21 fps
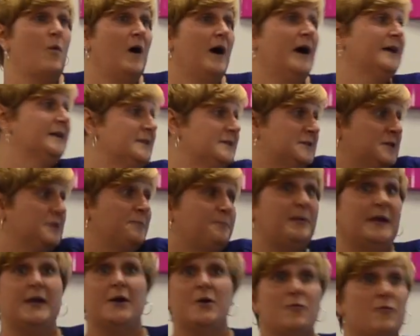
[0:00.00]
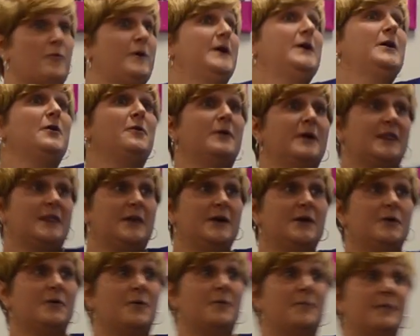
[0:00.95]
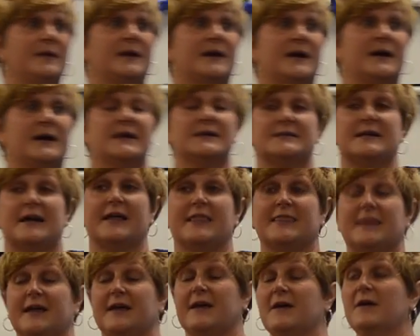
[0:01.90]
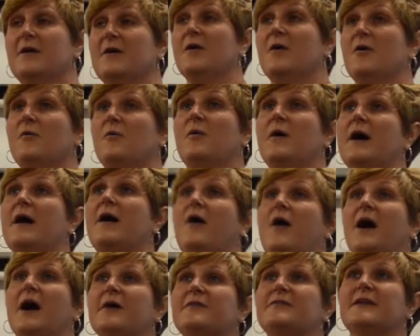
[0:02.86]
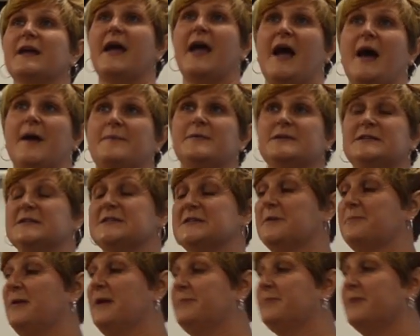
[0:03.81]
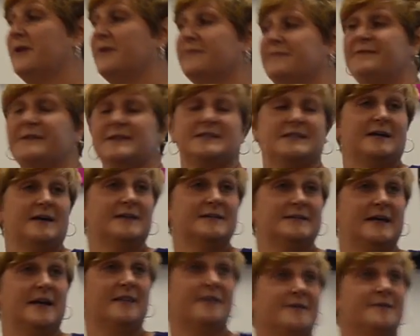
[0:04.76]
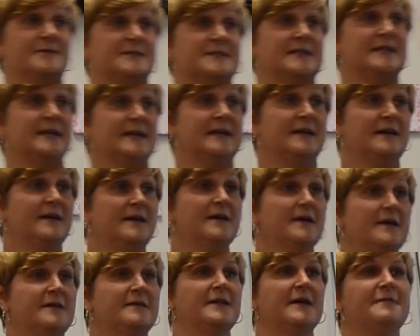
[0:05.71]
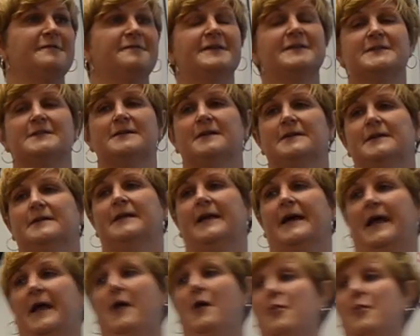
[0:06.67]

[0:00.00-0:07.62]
want to be real with you because I think what often happens is that people don't visit on day 13; they visit on like